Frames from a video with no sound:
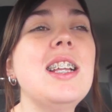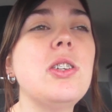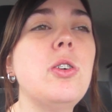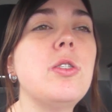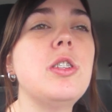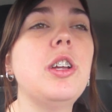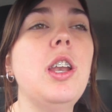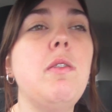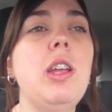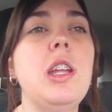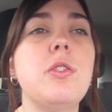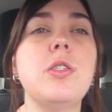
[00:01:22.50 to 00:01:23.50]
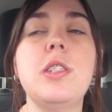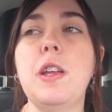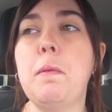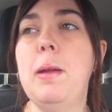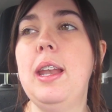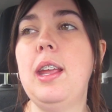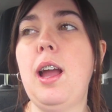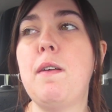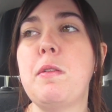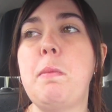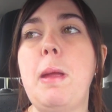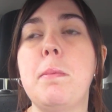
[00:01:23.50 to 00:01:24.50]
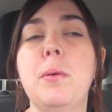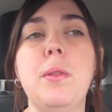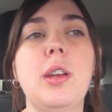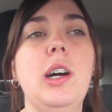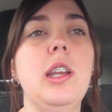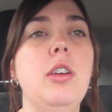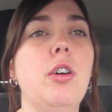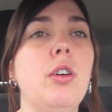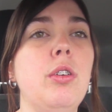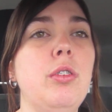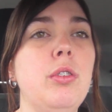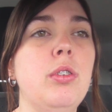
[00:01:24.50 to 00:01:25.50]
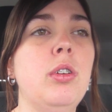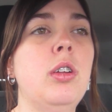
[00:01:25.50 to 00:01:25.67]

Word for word: It's also going to be interesting meeting up with people that I know,